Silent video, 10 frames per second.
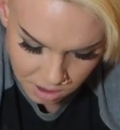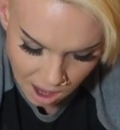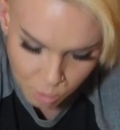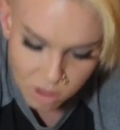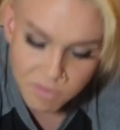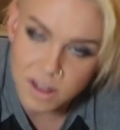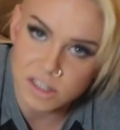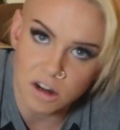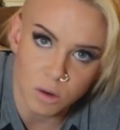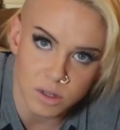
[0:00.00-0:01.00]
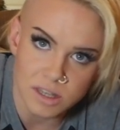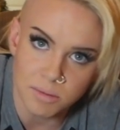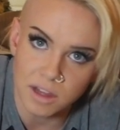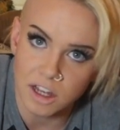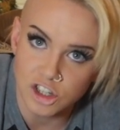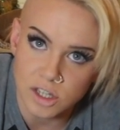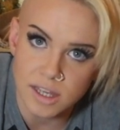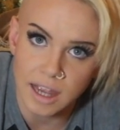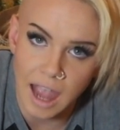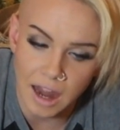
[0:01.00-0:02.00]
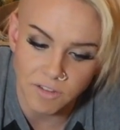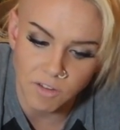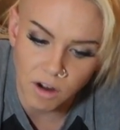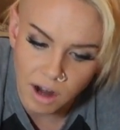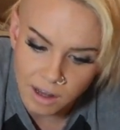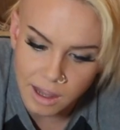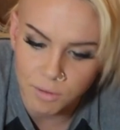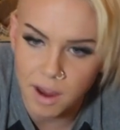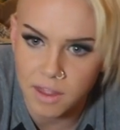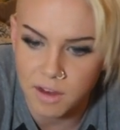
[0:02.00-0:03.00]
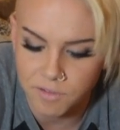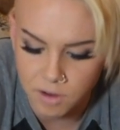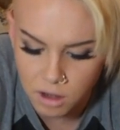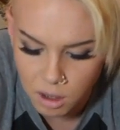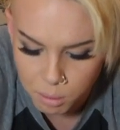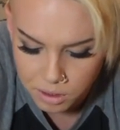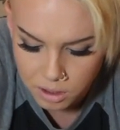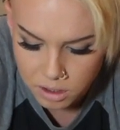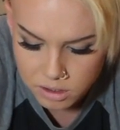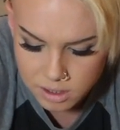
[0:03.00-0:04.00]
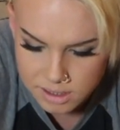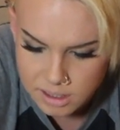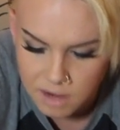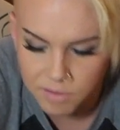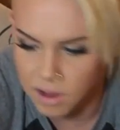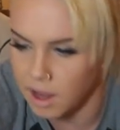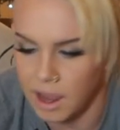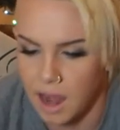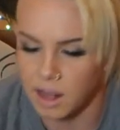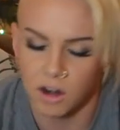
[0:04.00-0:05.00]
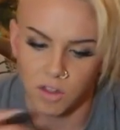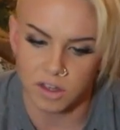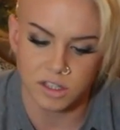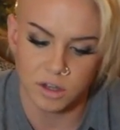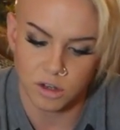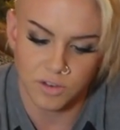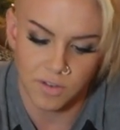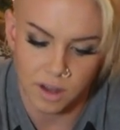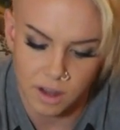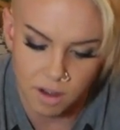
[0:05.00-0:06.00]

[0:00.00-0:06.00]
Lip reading: I would have like started with something like just like Anavar and like ran that for a couple of years instead of like adding in all these huge fucking